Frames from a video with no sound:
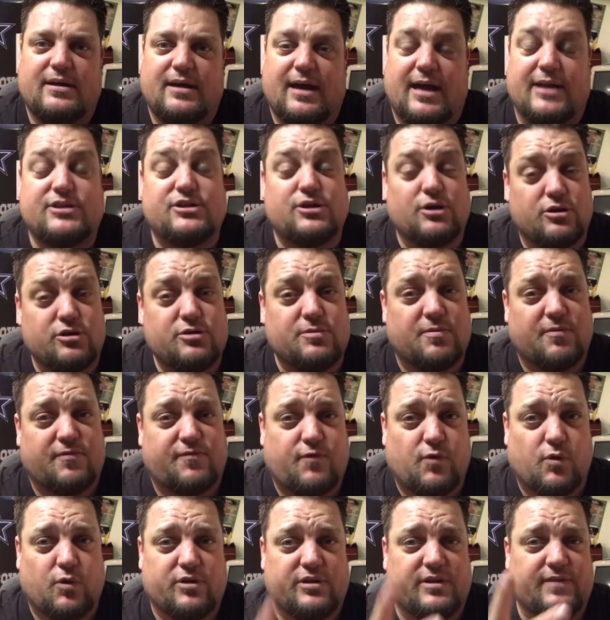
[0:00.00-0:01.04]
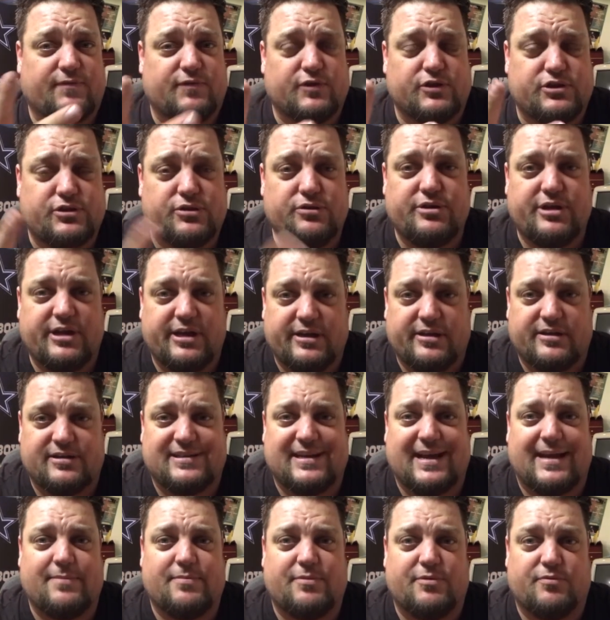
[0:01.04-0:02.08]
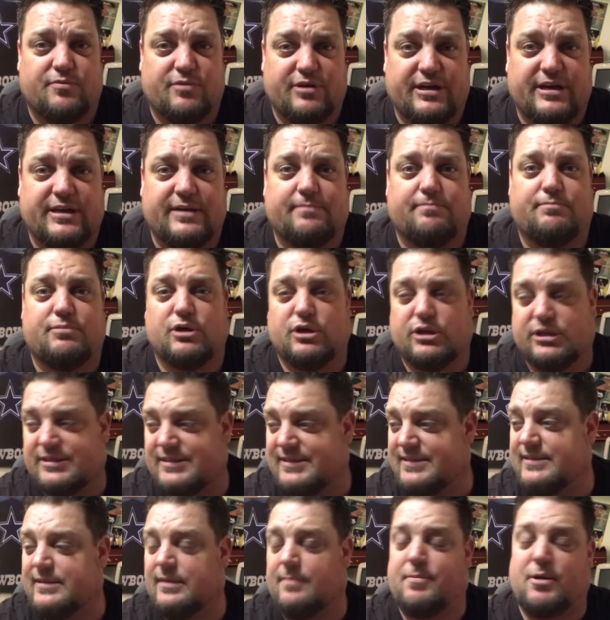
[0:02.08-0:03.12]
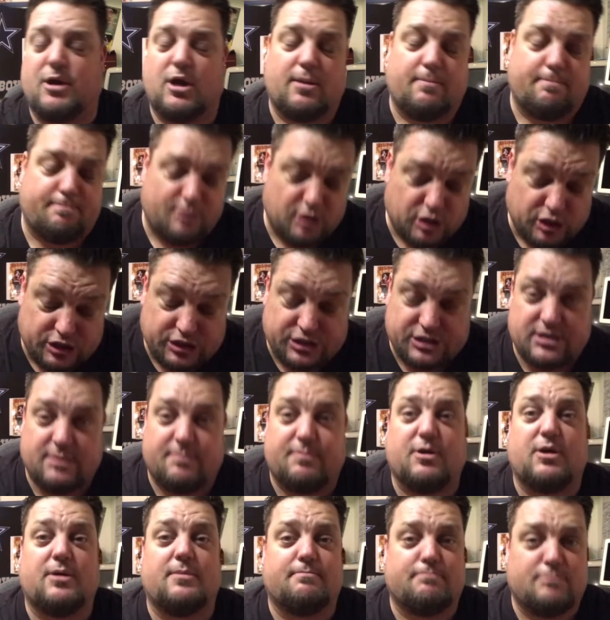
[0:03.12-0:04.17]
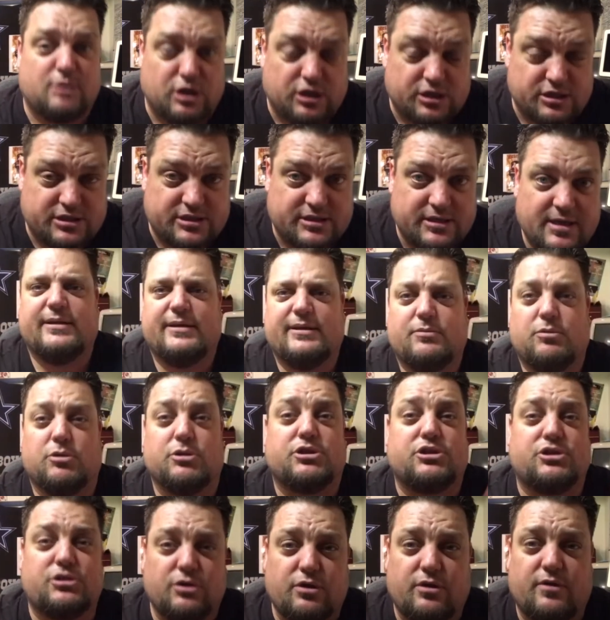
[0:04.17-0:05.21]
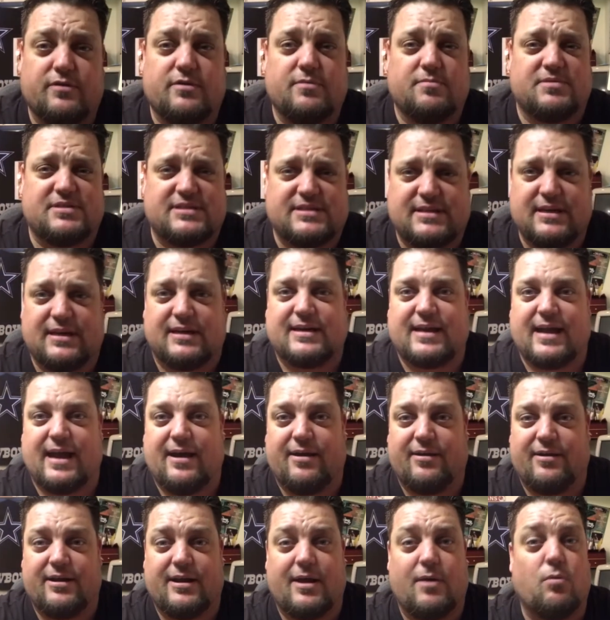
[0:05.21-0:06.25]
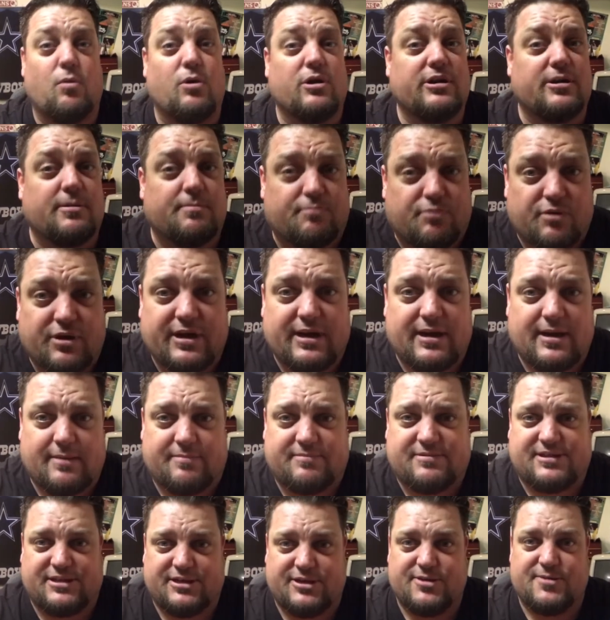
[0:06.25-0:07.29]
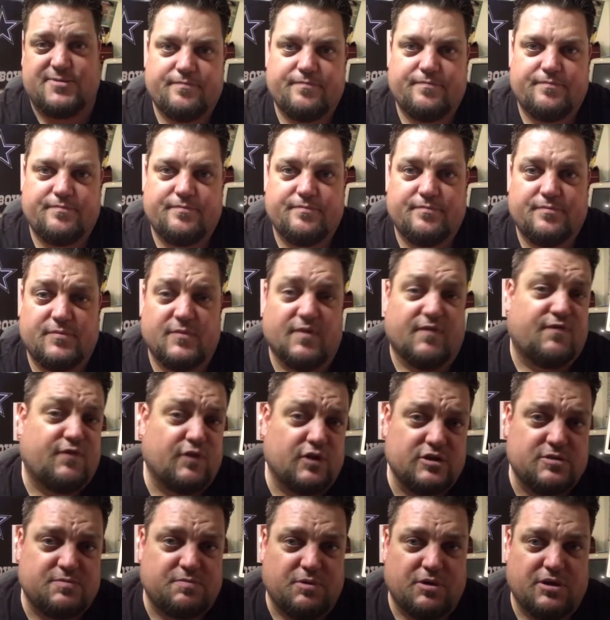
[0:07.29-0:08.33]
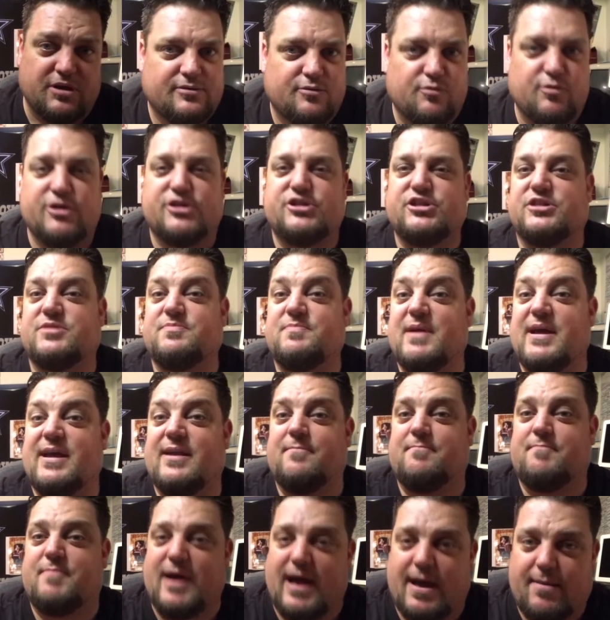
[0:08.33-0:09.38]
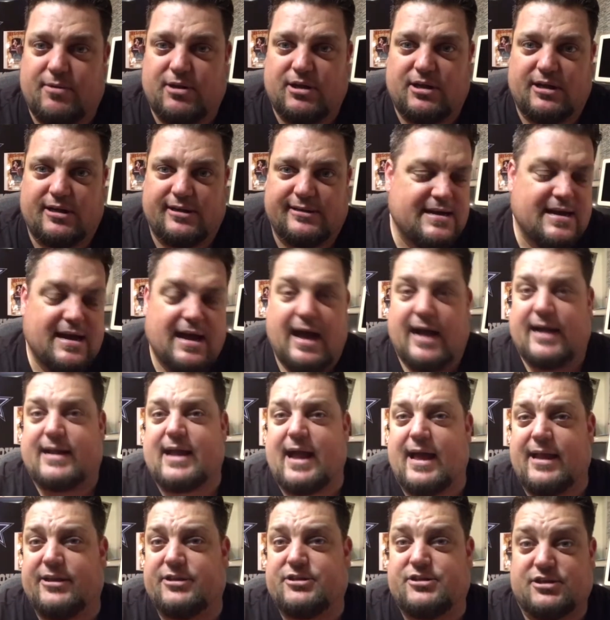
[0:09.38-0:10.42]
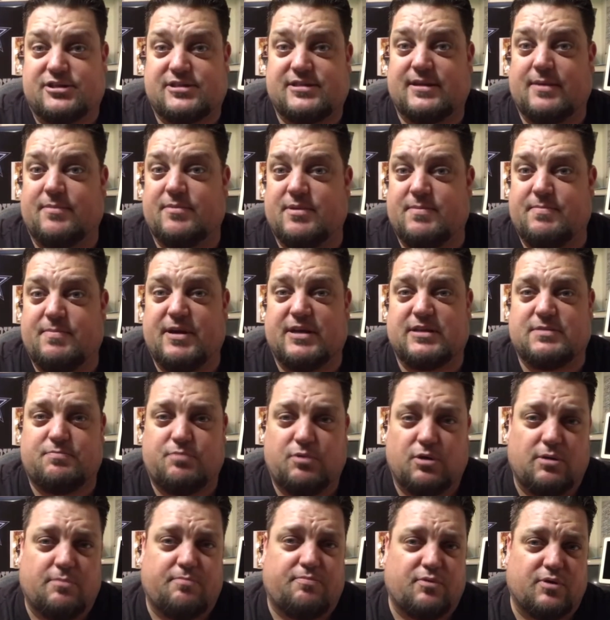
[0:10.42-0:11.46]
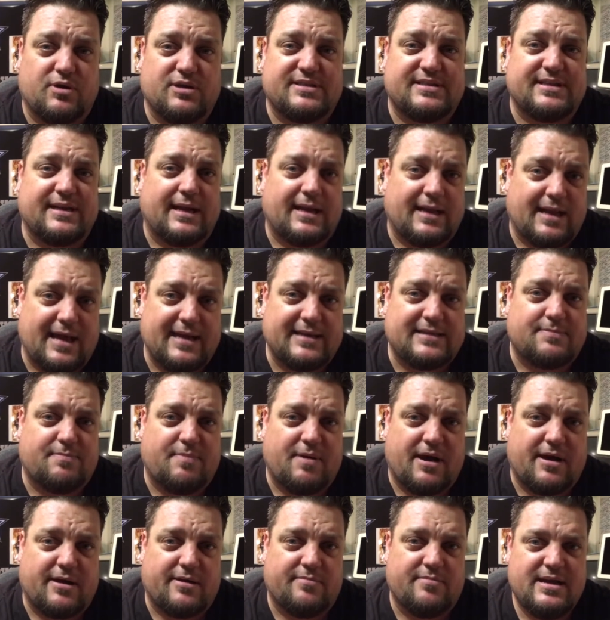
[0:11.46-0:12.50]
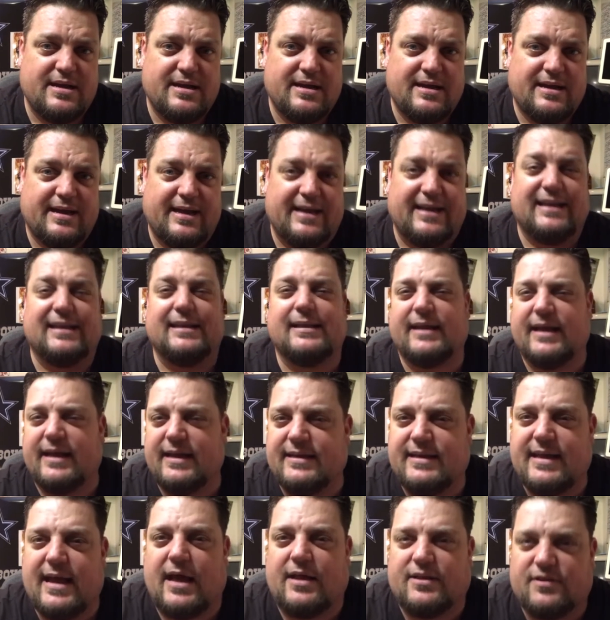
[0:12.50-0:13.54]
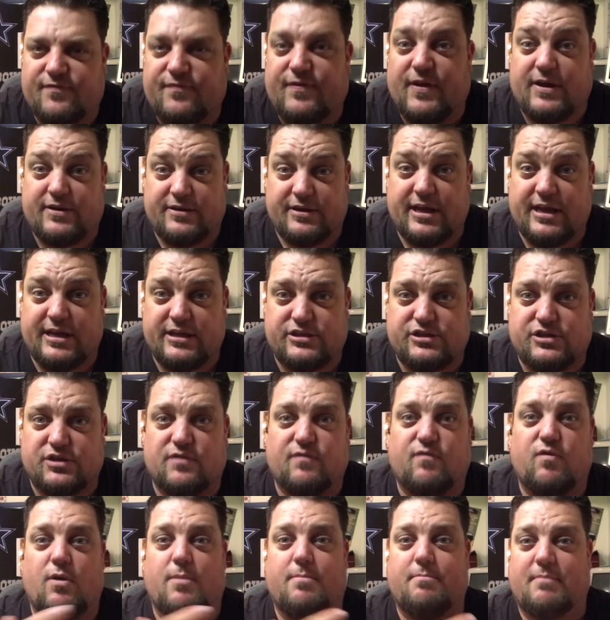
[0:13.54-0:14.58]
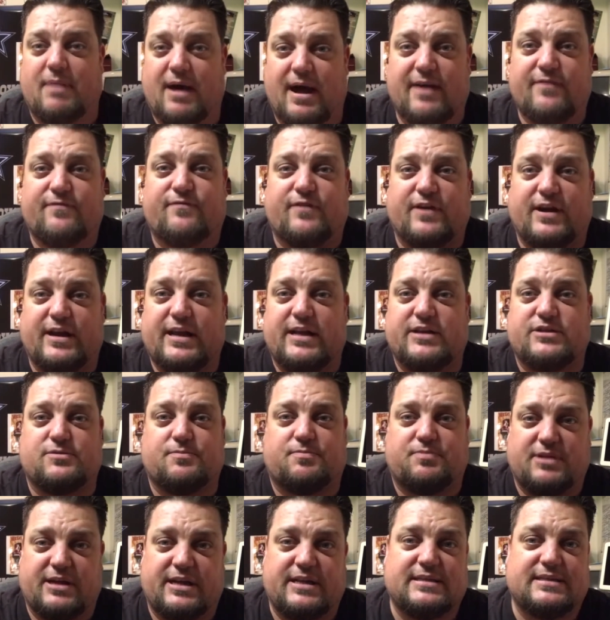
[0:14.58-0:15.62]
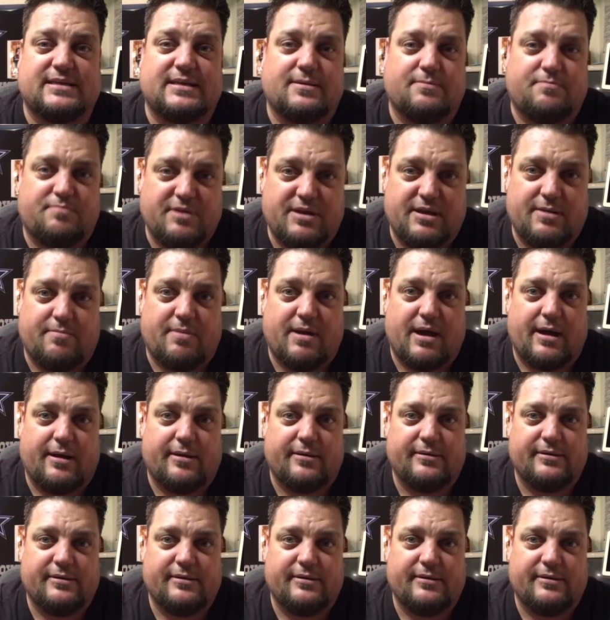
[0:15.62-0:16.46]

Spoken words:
I told you before that for 2 years I had been reading books upon books upon books. Well, 2 of them stuck out, and I wanted to bring it up to you. The first book, Richest Man of Babylon. I kind of took some of the best bullet points that I liked about him, and it laid down the foundation of what my financial plan is going to be about.